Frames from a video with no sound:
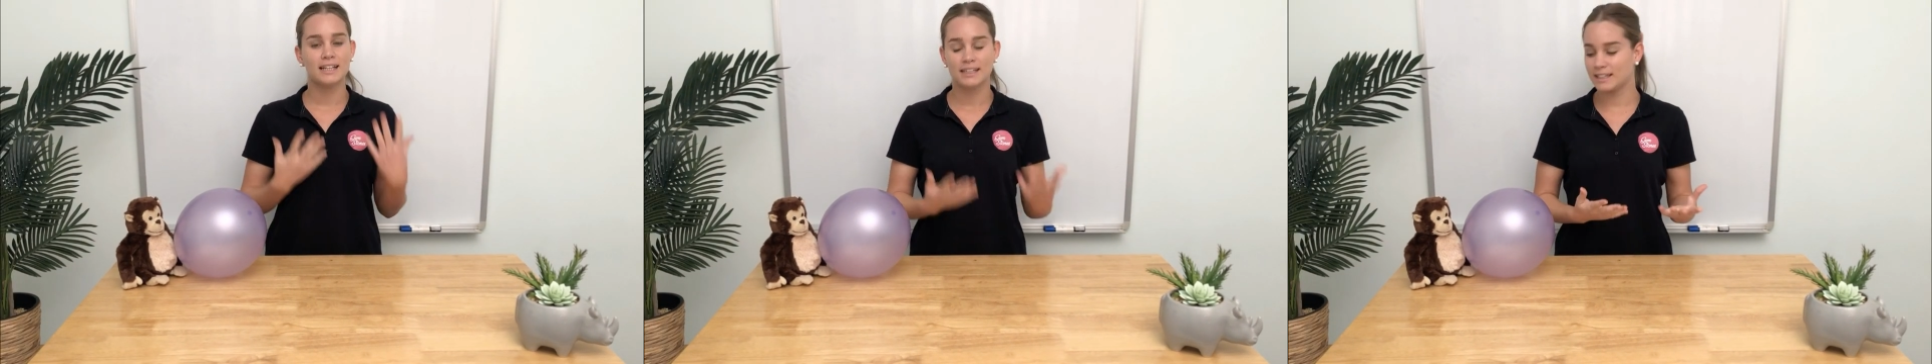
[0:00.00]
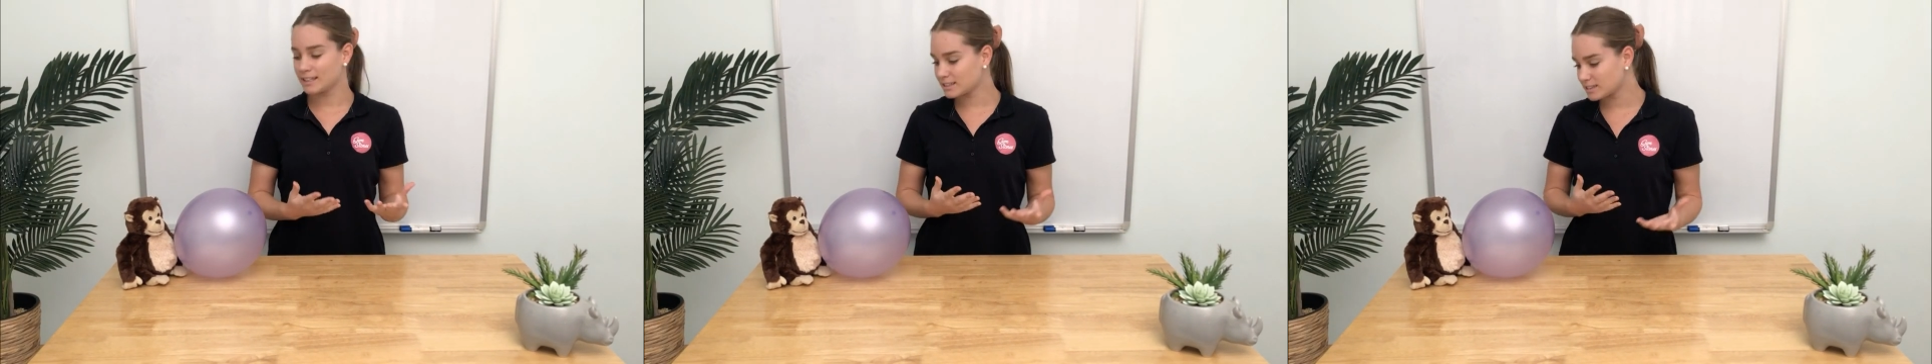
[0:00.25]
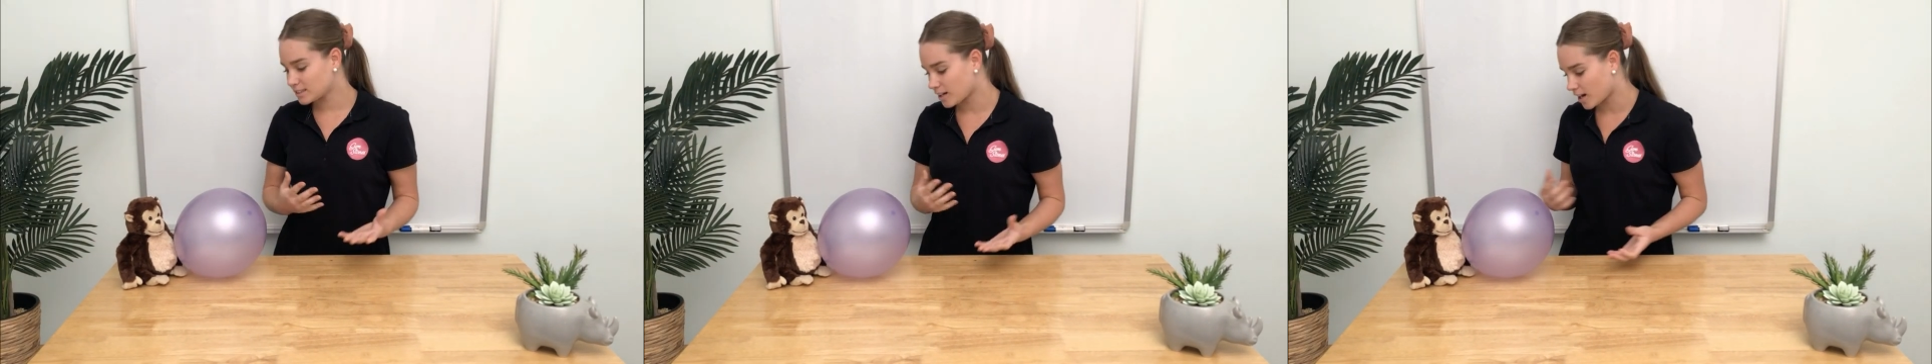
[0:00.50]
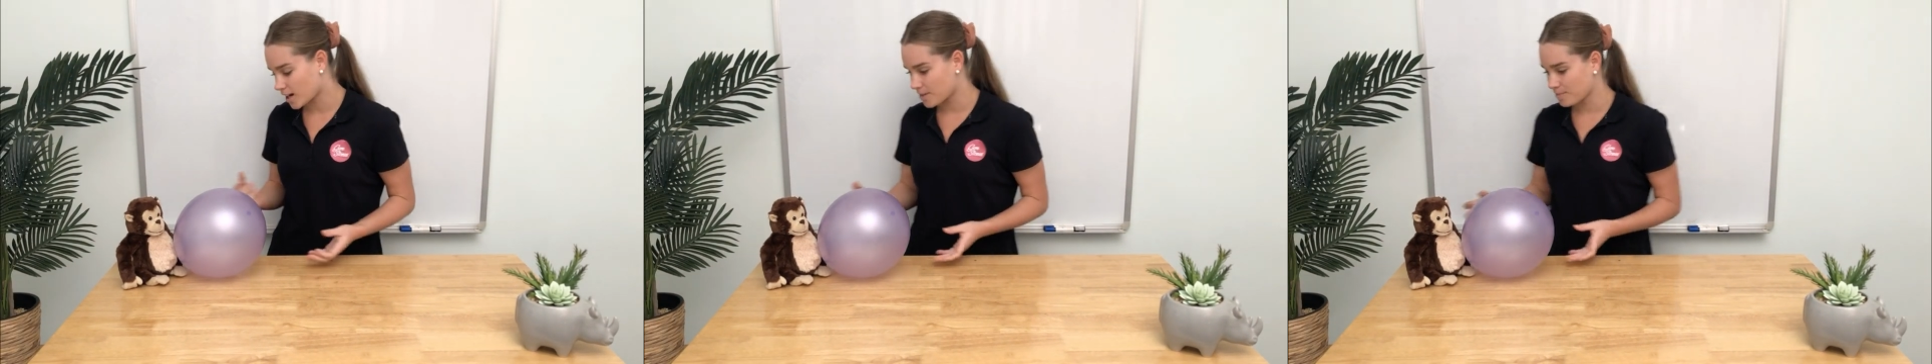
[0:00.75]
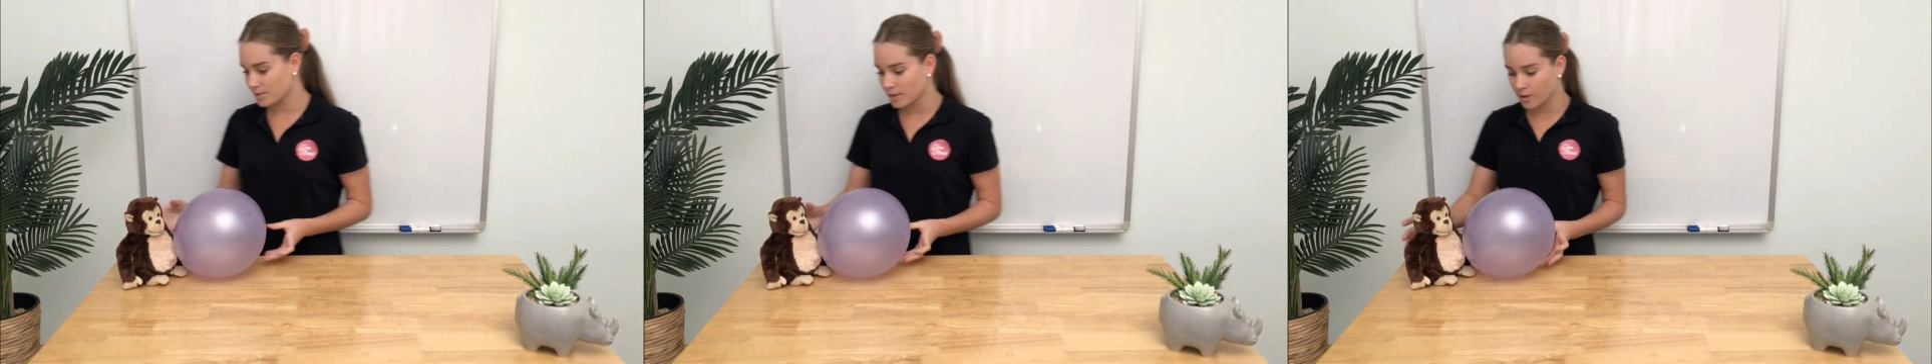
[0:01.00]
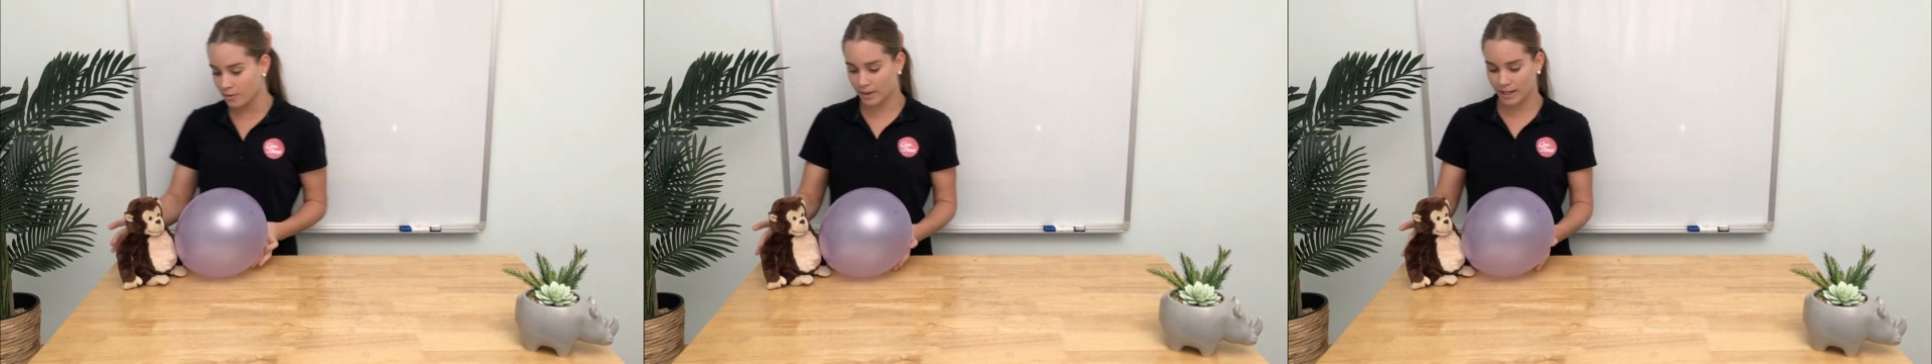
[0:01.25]
This time
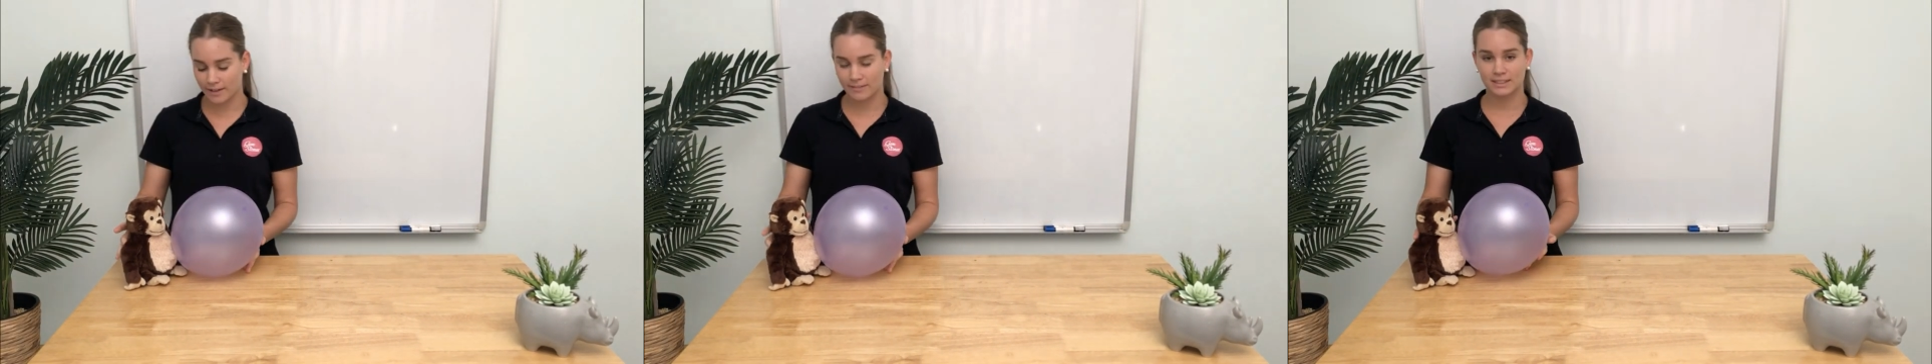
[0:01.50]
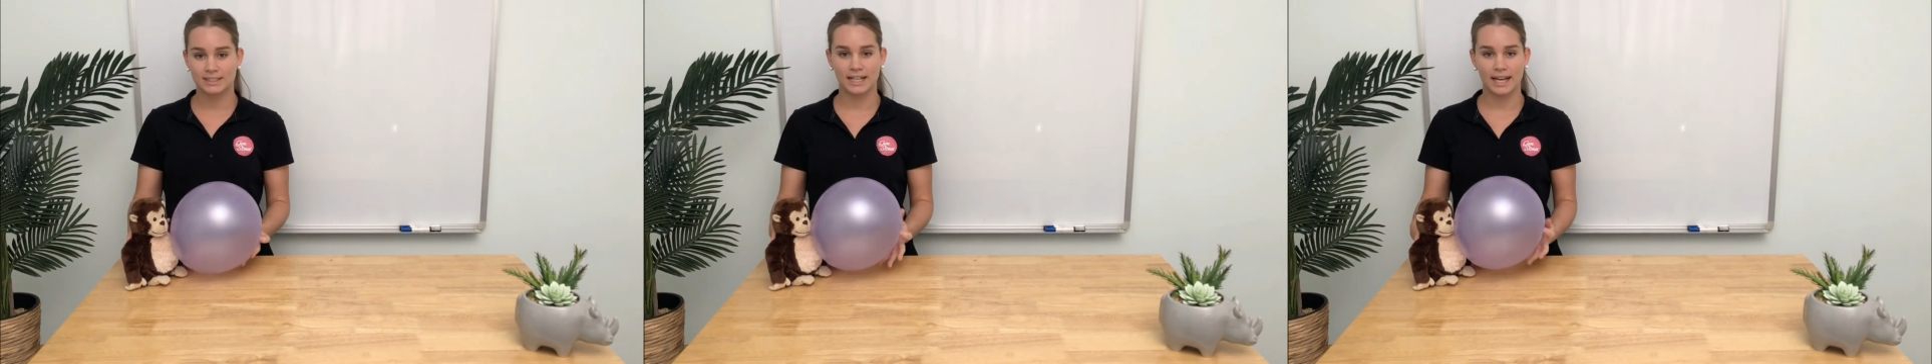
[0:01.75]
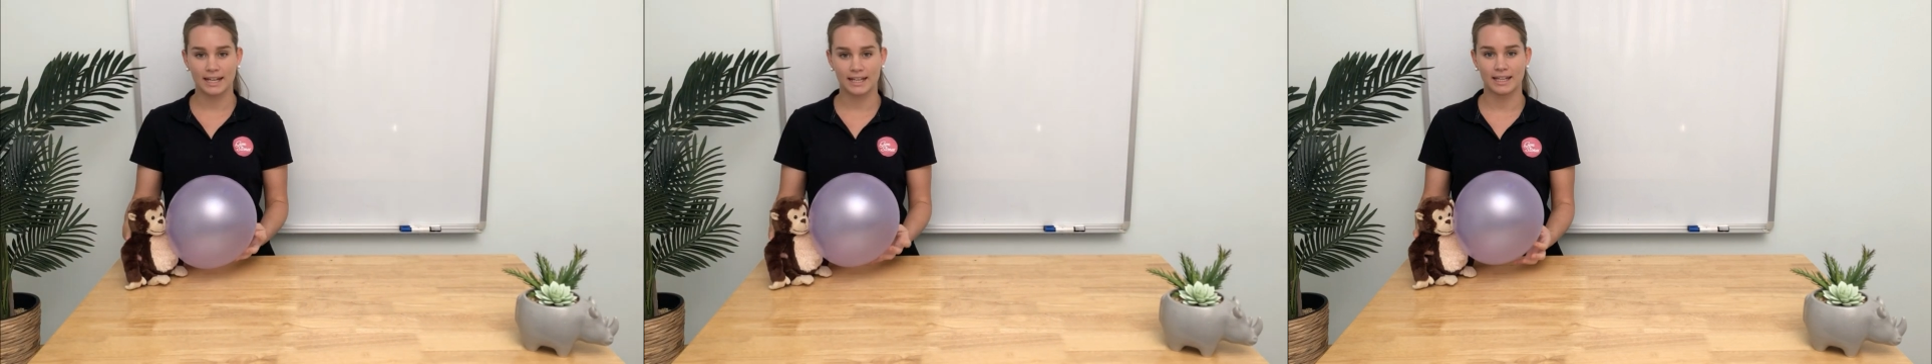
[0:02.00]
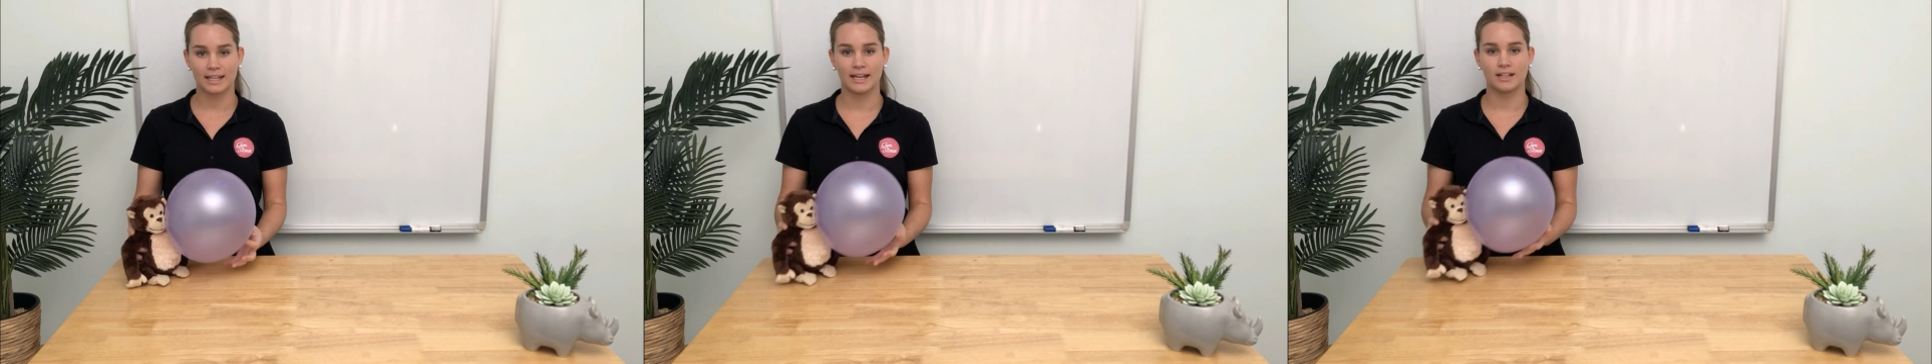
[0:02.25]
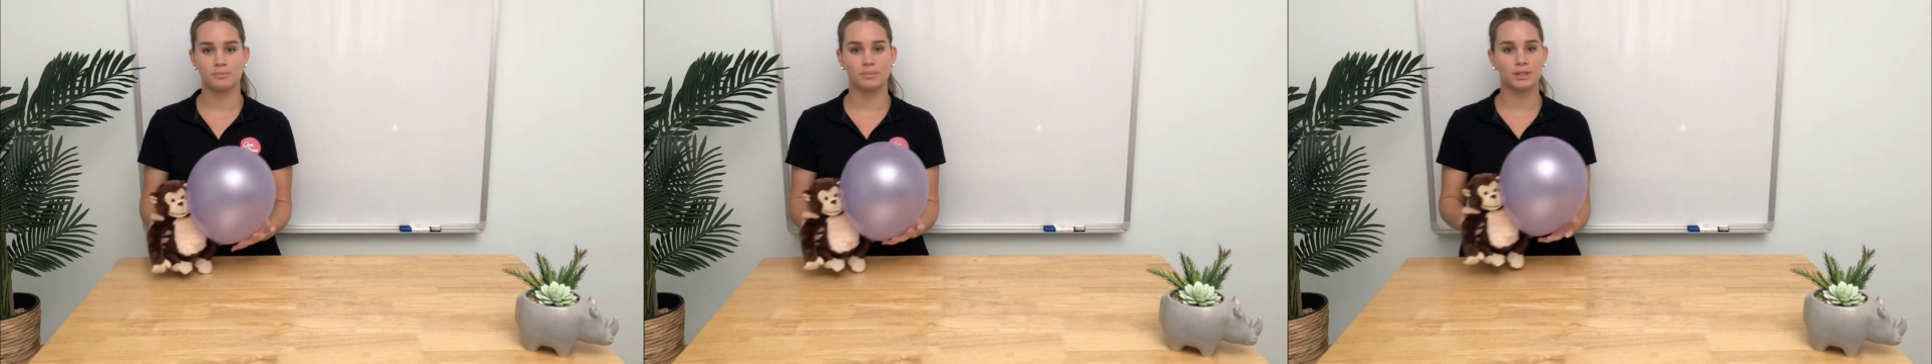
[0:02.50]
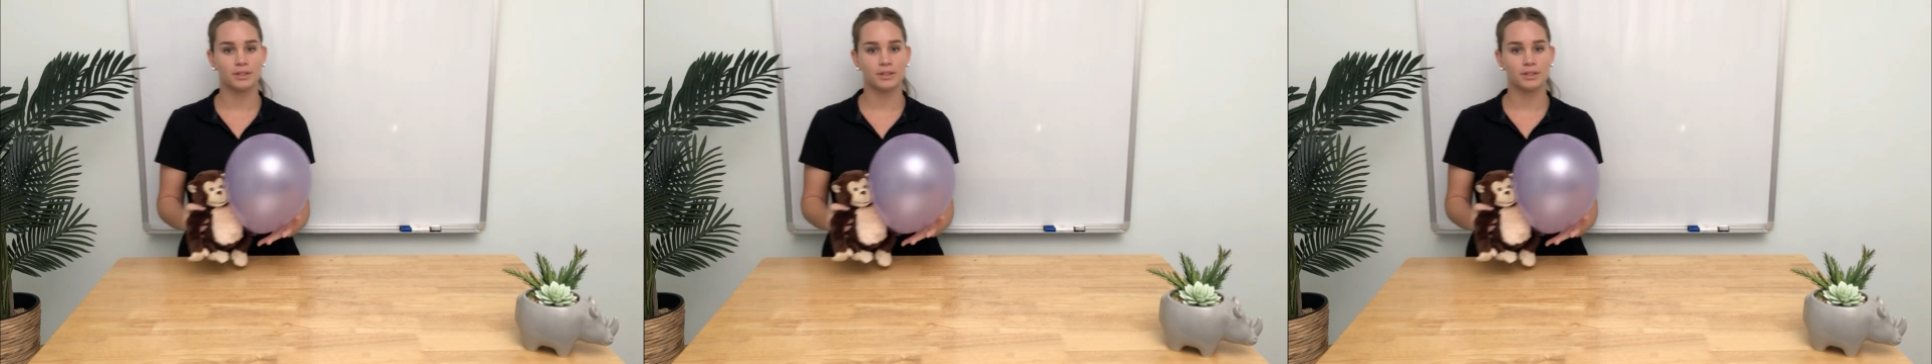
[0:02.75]
we have a teddy and a